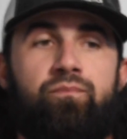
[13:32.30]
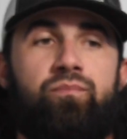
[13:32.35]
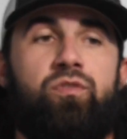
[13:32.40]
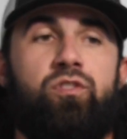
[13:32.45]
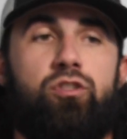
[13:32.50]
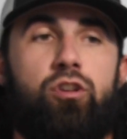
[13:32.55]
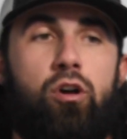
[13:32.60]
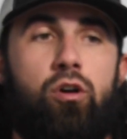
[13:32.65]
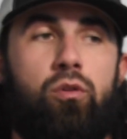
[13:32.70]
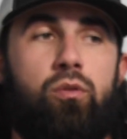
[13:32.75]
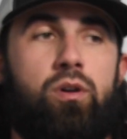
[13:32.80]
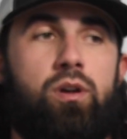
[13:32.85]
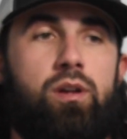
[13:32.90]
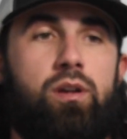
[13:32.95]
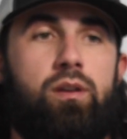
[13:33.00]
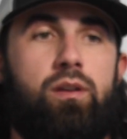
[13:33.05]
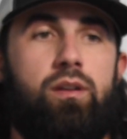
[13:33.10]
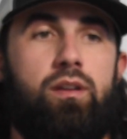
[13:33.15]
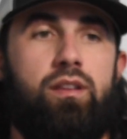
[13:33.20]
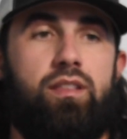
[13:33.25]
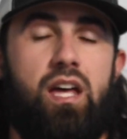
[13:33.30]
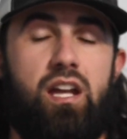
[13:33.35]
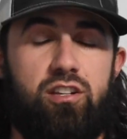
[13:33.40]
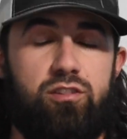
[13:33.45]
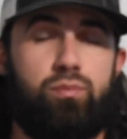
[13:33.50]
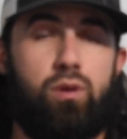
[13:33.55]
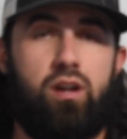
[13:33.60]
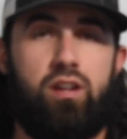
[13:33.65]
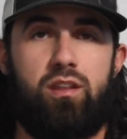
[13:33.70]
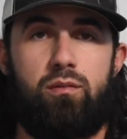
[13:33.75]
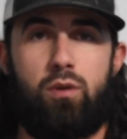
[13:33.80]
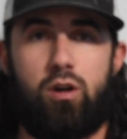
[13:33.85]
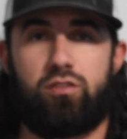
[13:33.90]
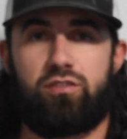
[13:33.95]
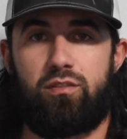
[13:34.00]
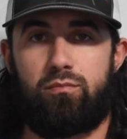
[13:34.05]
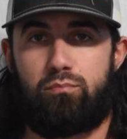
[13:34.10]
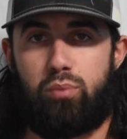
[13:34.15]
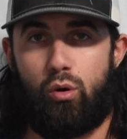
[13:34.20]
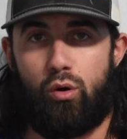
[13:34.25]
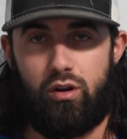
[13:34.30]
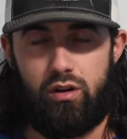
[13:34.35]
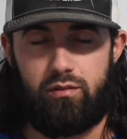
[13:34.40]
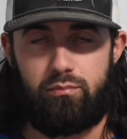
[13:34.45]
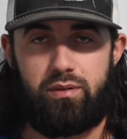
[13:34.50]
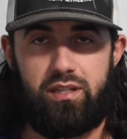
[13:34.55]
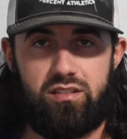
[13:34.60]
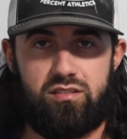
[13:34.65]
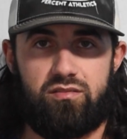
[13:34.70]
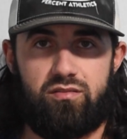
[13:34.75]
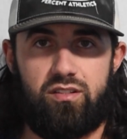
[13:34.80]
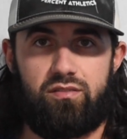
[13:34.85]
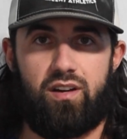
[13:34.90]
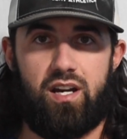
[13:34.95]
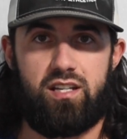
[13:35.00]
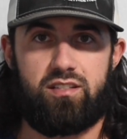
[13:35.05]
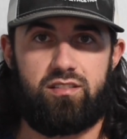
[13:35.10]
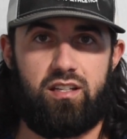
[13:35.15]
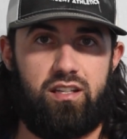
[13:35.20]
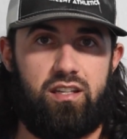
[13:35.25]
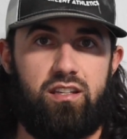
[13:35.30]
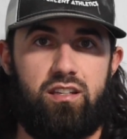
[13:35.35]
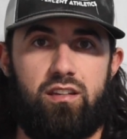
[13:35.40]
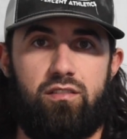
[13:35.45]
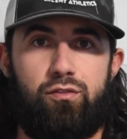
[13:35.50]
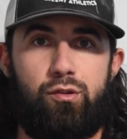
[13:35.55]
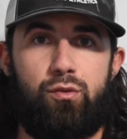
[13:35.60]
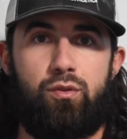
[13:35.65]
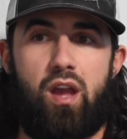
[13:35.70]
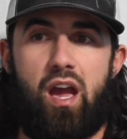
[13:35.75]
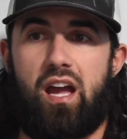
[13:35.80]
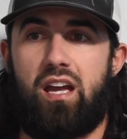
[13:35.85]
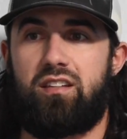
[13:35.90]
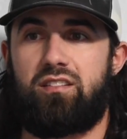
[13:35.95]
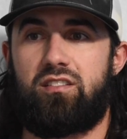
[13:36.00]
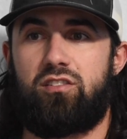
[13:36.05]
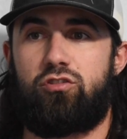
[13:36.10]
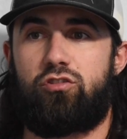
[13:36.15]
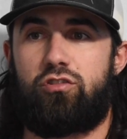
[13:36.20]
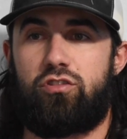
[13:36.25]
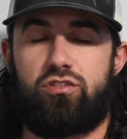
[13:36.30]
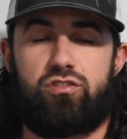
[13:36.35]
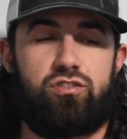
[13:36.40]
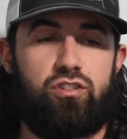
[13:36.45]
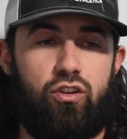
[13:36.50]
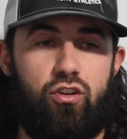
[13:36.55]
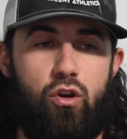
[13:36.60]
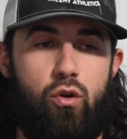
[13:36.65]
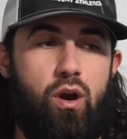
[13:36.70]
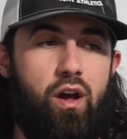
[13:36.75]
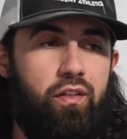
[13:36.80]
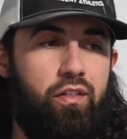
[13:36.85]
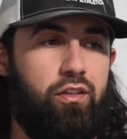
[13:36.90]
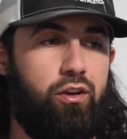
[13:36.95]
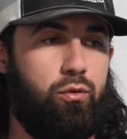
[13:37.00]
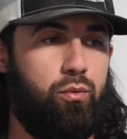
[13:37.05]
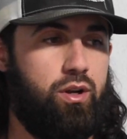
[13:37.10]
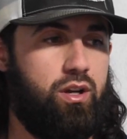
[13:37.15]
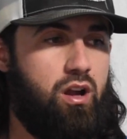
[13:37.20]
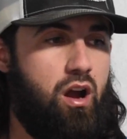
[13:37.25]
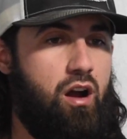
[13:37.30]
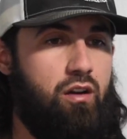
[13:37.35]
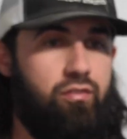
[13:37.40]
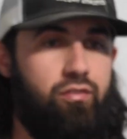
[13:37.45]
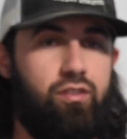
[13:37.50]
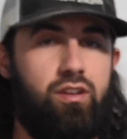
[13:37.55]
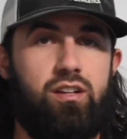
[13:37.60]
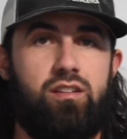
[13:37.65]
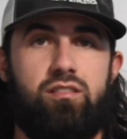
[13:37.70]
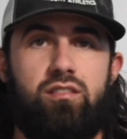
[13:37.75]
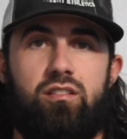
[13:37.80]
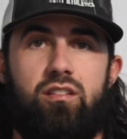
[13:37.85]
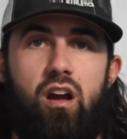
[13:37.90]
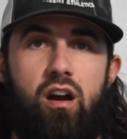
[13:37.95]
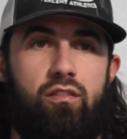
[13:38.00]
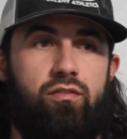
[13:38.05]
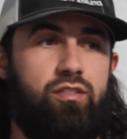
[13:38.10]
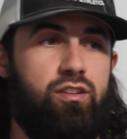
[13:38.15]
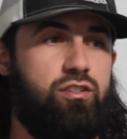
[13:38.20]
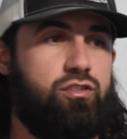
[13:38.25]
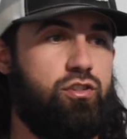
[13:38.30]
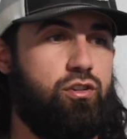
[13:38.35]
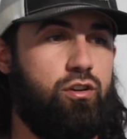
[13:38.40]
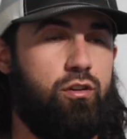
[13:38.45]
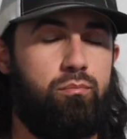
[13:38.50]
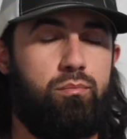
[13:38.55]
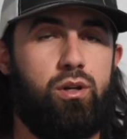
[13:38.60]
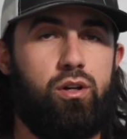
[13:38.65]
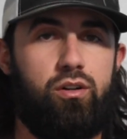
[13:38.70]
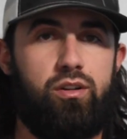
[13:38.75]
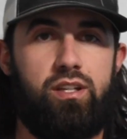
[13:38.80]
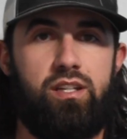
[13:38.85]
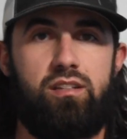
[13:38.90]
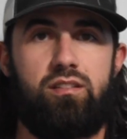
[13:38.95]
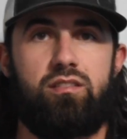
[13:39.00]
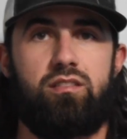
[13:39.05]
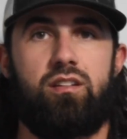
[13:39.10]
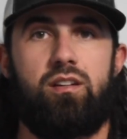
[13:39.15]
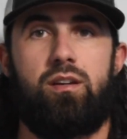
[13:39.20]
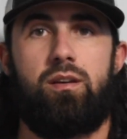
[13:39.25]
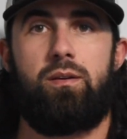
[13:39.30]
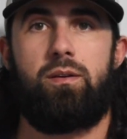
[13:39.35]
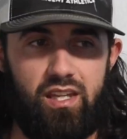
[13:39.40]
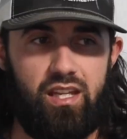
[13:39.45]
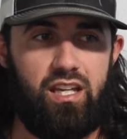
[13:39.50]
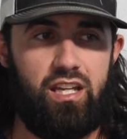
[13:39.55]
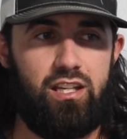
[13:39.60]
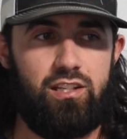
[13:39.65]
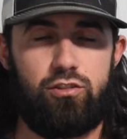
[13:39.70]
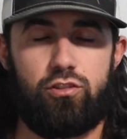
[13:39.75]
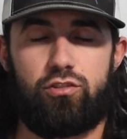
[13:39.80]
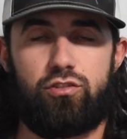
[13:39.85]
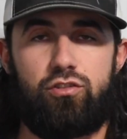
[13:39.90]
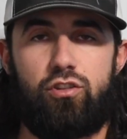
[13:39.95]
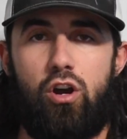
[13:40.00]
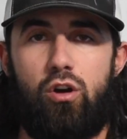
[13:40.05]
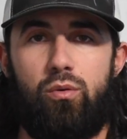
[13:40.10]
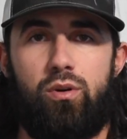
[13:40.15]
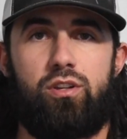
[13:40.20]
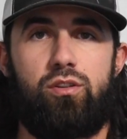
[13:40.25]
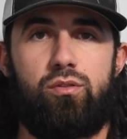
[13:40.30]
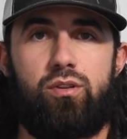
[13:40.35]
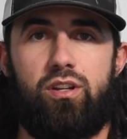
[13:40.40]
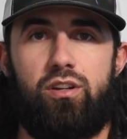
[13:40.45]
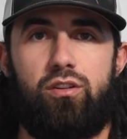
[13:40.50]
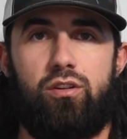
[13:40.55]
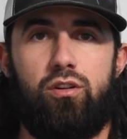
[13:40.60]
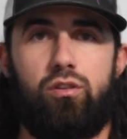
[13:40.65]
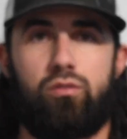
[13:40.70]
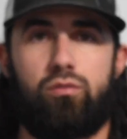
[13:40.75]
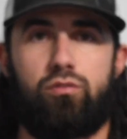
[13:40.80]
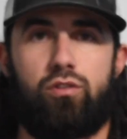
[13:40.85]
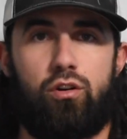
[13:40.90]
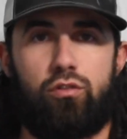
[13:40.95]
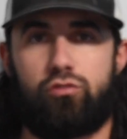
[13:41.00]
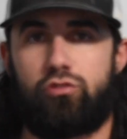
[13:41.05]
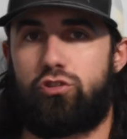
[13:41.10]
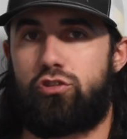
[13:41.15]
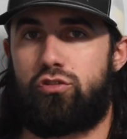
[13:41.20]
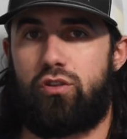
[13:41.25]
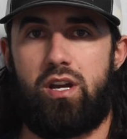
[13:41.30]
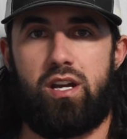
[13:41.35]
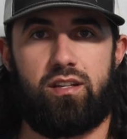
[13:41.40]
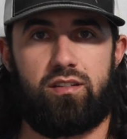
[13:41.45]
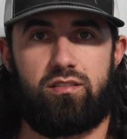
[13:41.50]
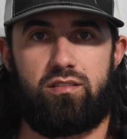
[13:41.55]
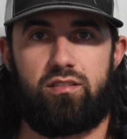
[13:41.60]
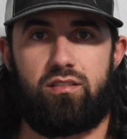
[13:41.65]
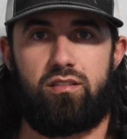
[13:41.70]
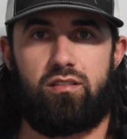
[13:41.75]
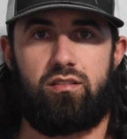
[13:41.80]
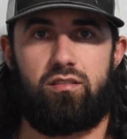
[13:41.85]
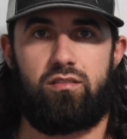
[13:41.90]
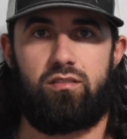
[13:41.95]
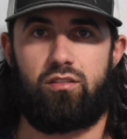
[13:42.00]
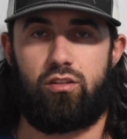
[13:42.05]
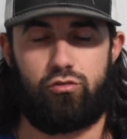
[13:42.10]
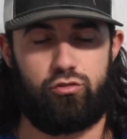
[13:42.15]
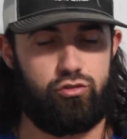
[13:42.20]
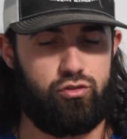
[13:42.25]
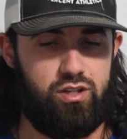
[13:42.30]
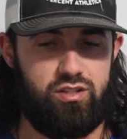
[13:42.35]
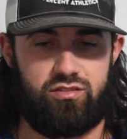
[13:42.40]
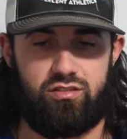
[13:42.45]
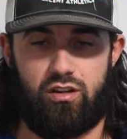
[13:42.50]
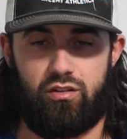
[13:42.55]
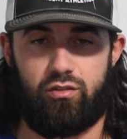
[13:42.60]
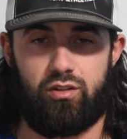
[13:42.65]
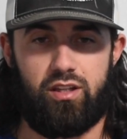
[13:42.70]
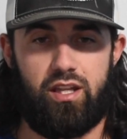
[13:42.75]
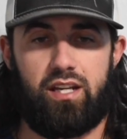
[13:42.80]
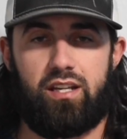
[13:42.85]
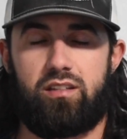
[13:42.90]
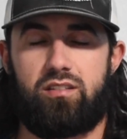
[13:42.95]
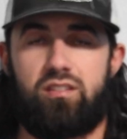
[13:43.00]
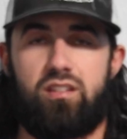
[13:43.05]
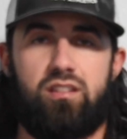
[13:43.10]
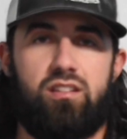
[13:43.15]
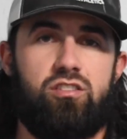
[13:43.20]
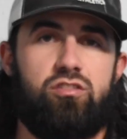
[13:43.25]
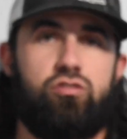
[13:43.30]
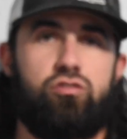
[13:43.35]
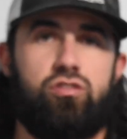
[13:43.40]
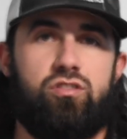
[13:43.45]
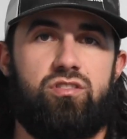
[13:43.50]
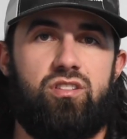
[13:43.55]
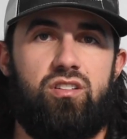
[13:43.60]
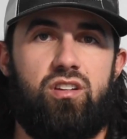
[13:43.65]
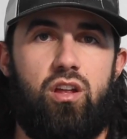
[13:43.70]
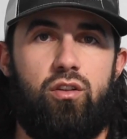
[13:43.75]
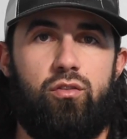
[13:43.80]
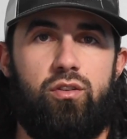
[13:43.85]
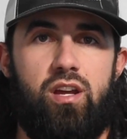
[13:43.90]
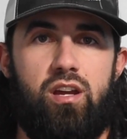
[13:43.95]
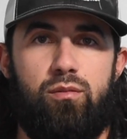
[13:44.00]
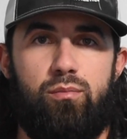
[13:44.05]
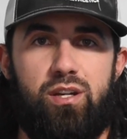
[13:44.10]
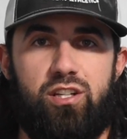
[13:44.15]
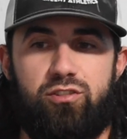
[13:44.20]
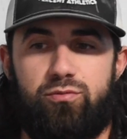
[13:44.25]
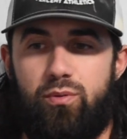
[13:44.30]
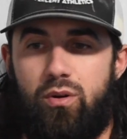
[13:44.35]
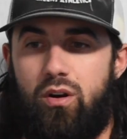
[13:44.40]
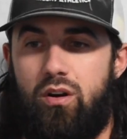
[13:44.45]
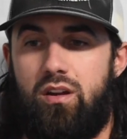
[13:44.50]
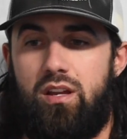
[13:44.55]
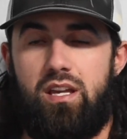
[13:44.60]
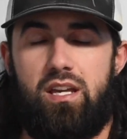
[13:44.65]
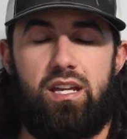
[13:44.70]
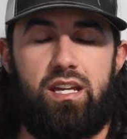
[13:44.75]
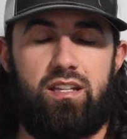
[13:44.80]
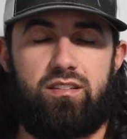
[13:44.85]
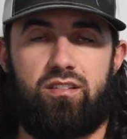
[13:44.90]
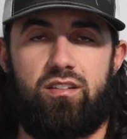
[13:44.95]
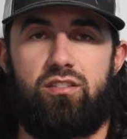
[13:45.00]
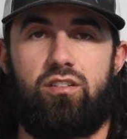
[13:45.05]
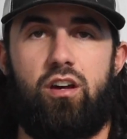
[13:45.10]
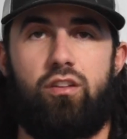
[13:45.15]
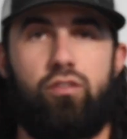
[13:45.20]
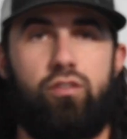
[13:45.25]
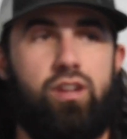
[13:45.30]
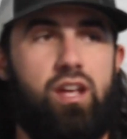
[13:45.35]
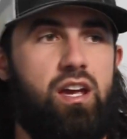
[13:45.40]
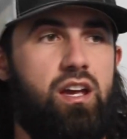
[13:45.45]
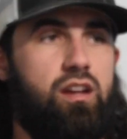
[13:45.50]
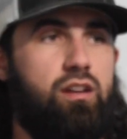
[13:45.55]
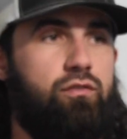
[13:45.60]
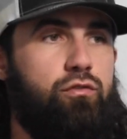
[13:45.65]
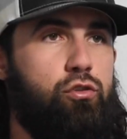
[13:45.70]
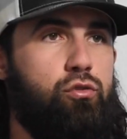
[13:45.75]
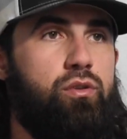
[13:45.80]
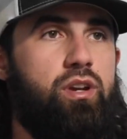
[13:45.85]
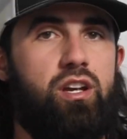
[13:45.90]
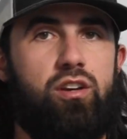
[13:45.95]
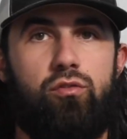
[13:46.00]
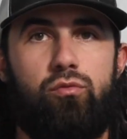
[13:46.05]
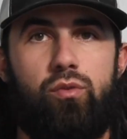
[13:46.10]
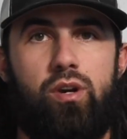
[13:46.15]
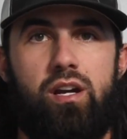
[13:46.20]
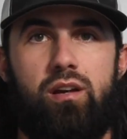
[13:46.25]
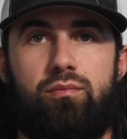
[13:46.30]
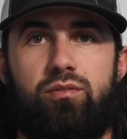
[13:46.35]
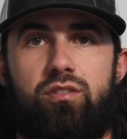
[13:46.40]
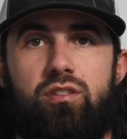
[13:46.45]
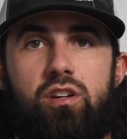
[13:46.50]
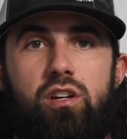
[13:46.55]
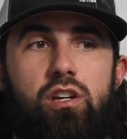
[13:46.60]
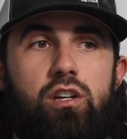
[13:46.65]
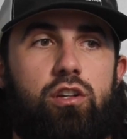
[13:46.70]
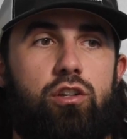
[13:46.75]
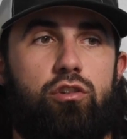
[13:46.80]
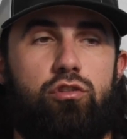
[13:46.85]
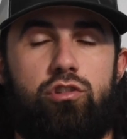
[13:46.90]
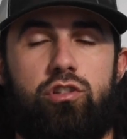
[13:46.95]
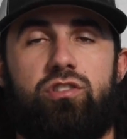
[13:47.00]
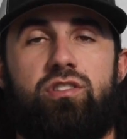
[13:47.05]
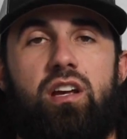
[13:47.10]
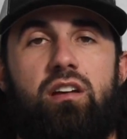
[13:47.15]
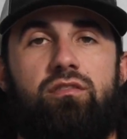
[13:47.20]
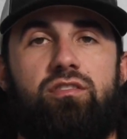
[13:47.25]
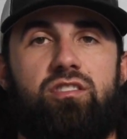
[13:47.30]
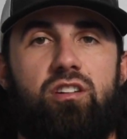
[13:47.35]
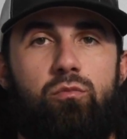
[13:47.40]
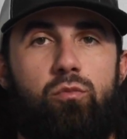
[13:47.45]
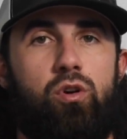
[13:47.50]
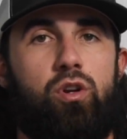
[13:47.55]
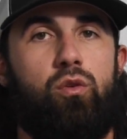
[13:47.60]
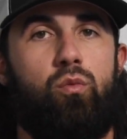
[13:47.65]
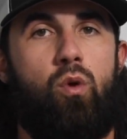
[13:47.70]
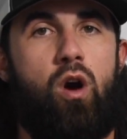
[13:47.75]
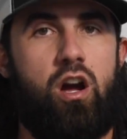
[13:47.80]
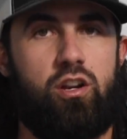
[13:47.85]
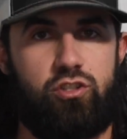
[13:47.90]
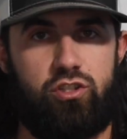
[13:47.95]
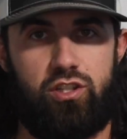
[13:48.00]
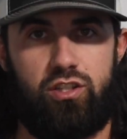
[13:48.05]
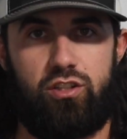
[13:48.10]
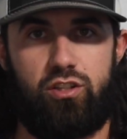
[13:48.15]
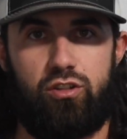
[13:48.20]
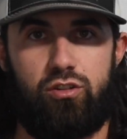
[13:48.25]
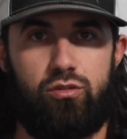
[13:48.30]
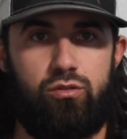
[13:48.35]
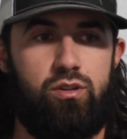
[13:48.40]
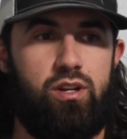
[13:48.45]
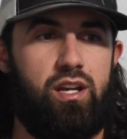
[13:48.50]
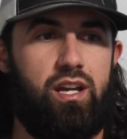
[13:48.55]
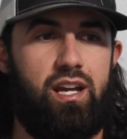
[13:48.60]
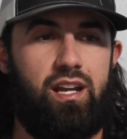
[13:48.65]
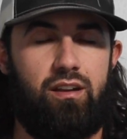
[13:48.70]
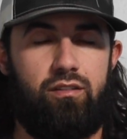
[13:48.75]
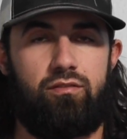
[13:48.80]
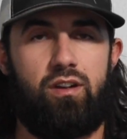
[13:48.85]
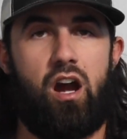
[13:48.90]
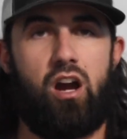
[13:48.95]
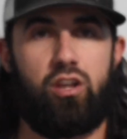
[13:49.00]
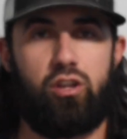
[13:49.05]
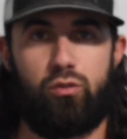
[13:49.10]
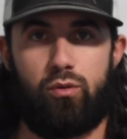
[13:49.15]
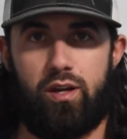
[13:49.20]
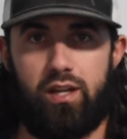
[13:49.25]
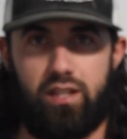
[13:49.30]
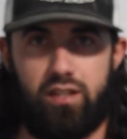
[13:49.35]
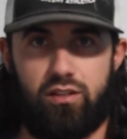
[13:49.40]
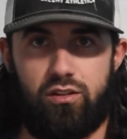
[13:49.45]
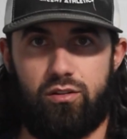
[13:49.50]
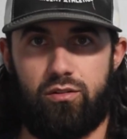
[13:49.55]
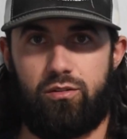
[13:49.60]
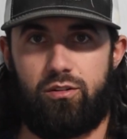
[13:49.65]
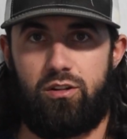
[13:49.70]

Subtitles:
So that is probably the most important piece of advice I can give you guys, is just to go out there with confidence in your abilities, and just know what you can do. Don't stress. Don't stress over it. Like I said, this is just another day of baseball. It's another day of you getting reps. You just have someone watching you and evaluating you.